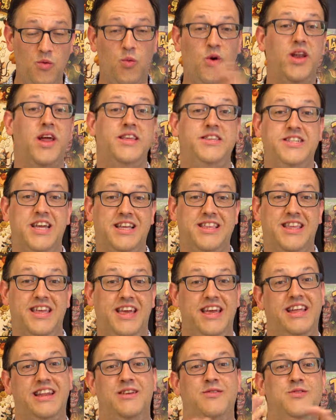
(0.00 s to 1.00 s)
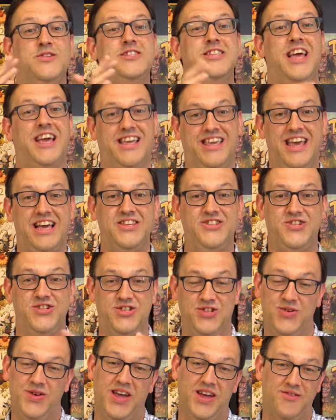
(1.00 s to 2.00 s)
when I checked the hint, it was like, yes, you're
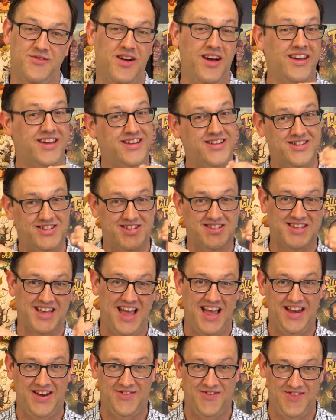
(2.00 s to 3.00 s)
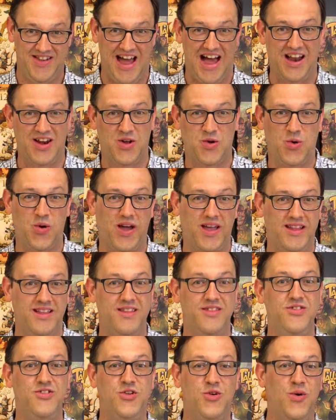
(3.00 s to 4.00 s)
doing it right. You're just kind of not
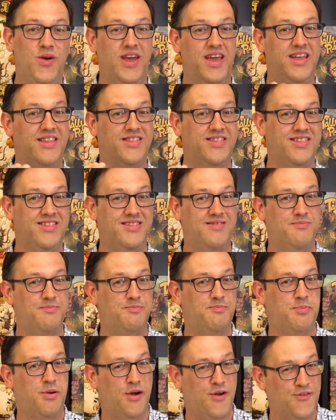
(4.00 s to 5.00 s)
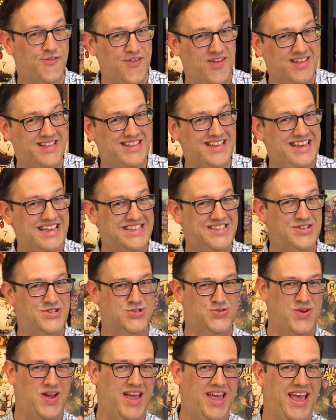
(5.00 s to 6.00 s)
quite doing it perfectly, so
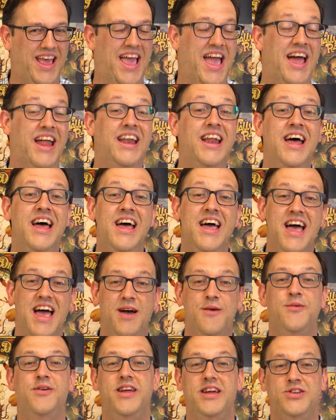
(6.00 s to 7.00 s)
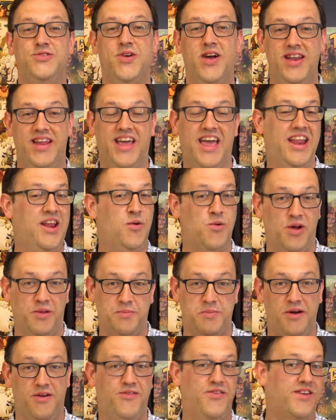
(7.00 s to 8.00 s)
try again. And when I tried again, it worked
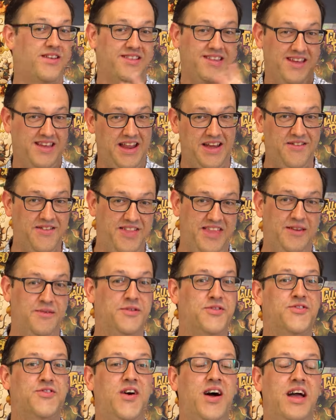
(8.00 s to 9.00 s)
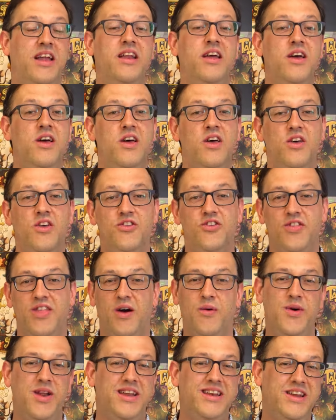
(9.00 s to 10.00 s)
perfectly and everything was fine. So
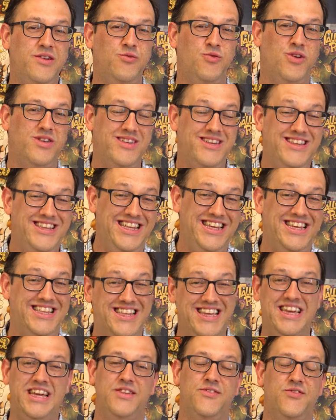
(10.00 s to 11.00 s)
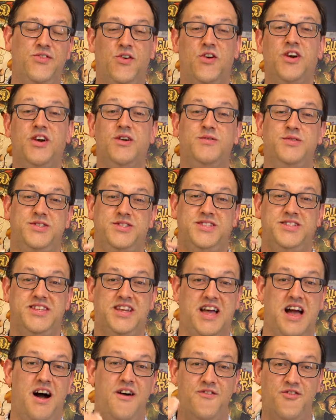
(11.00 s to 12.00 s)
that one I didn't really need the hint for. It was just a
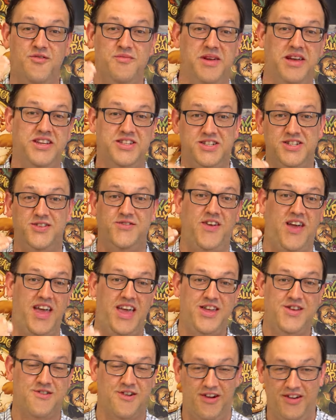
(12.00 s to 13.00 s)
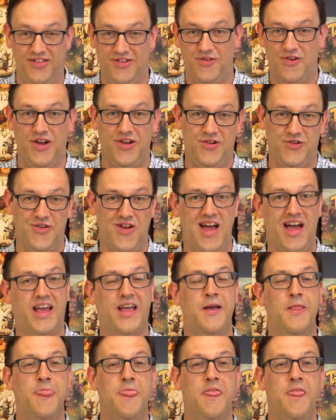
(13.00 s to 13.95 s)
confirmation of, hey, you're on the right track.